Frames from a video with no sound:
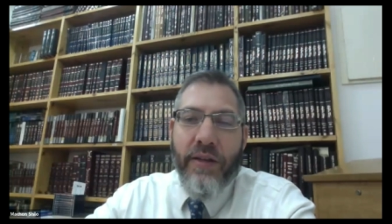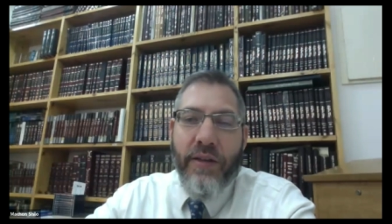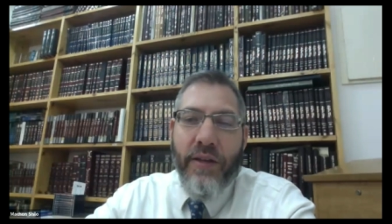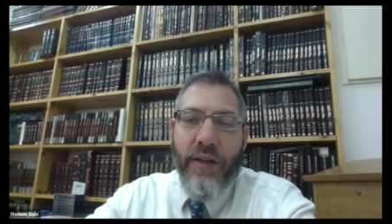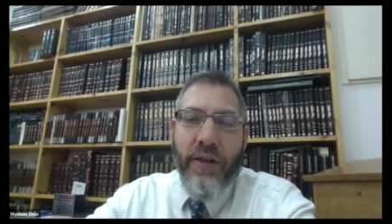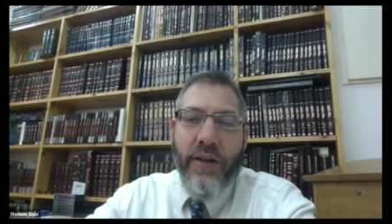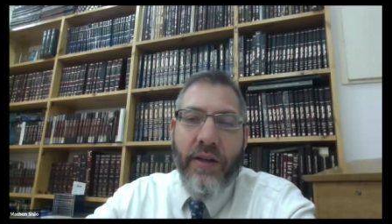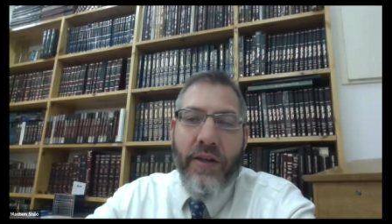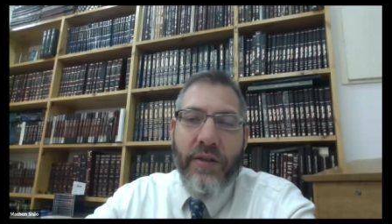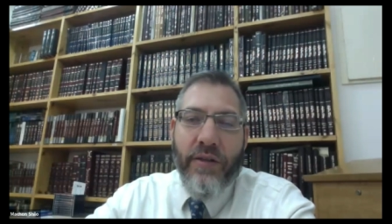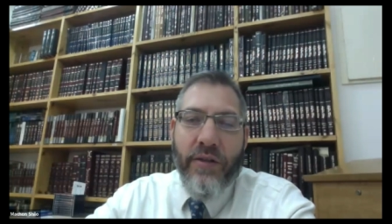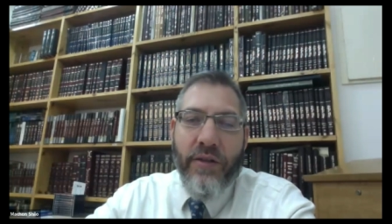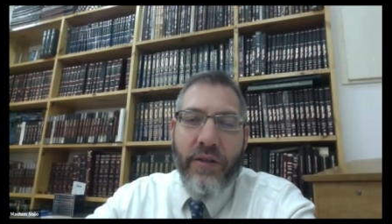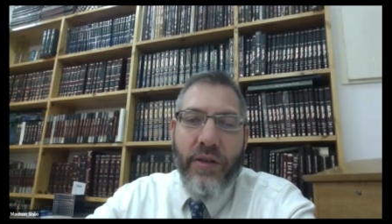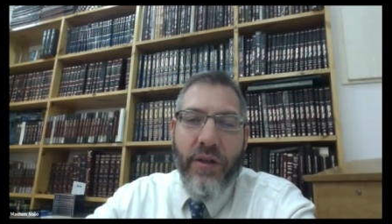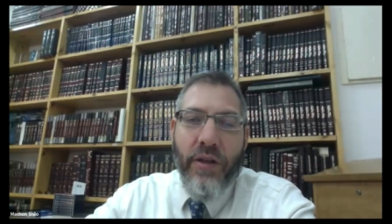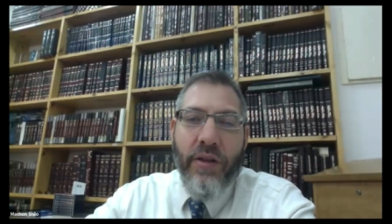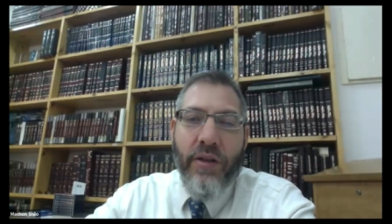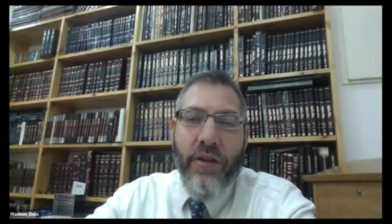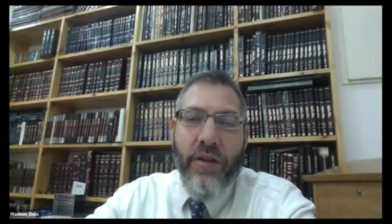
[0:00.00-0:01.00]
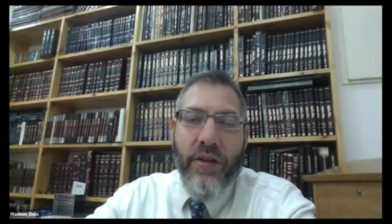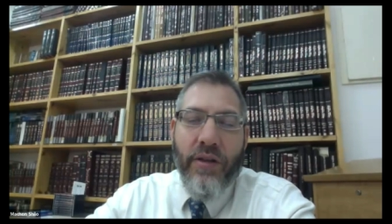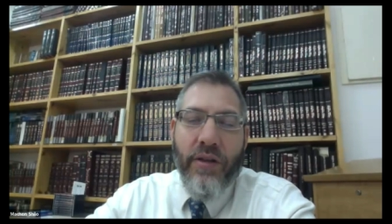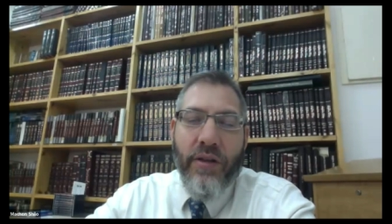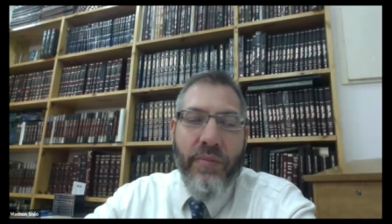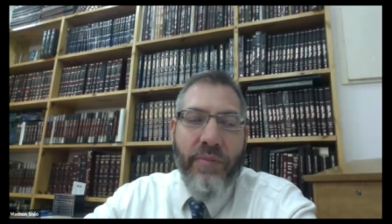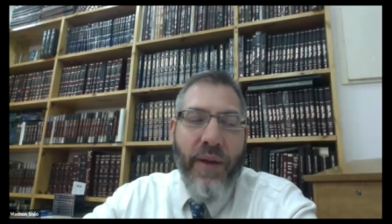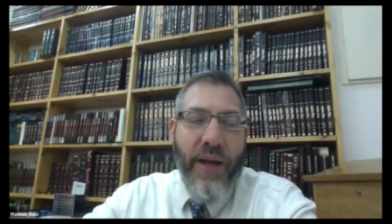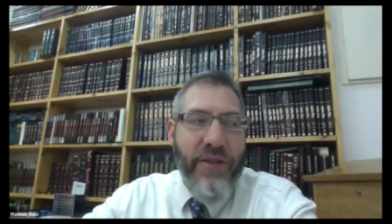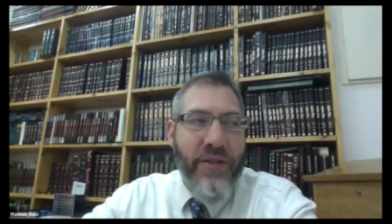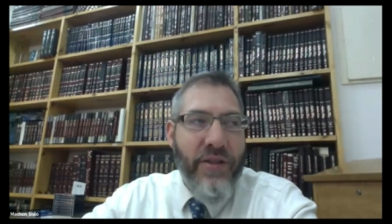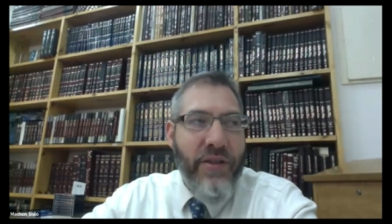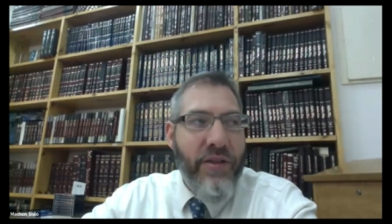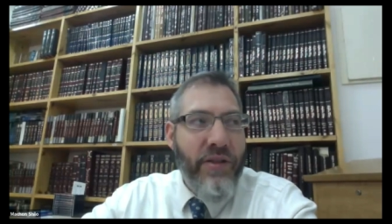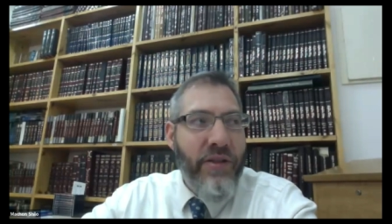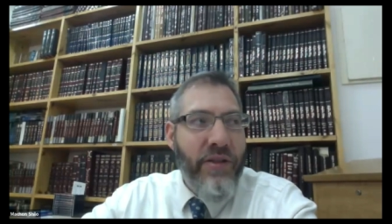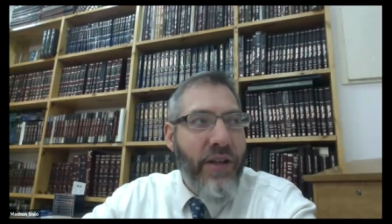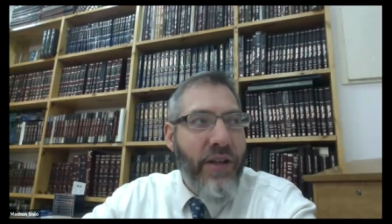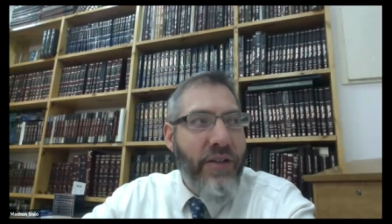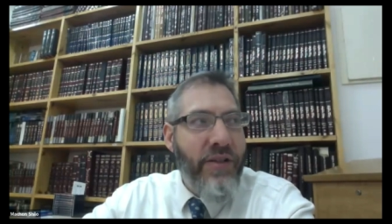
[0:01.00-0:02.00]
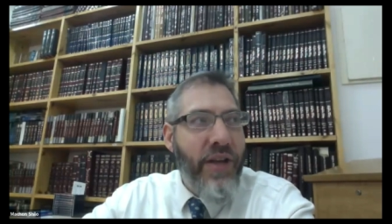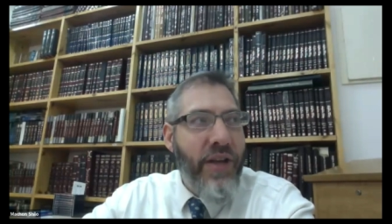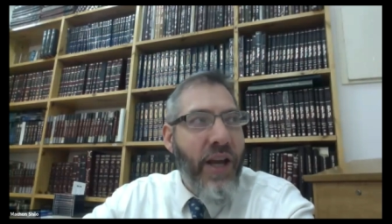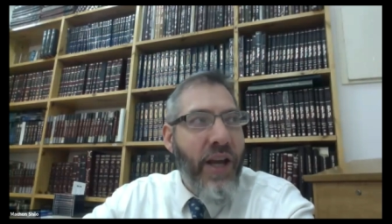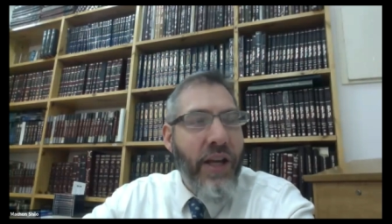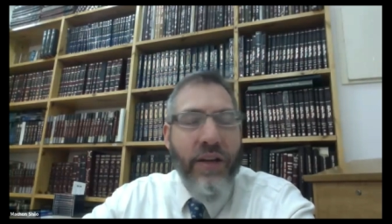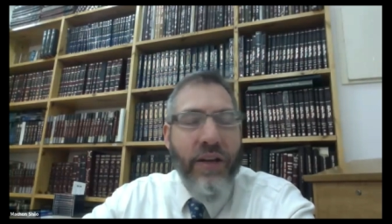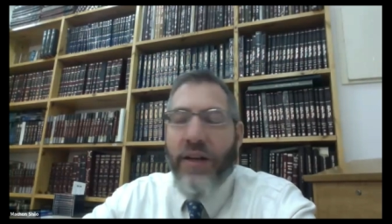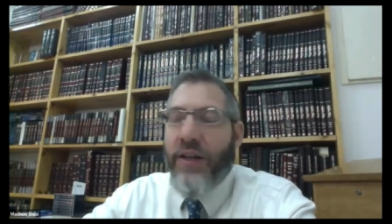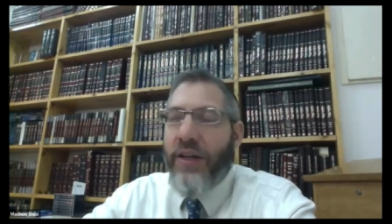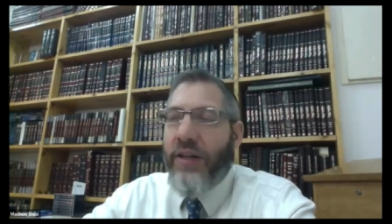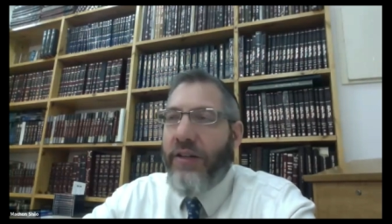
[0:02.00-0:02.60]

The best, let's say,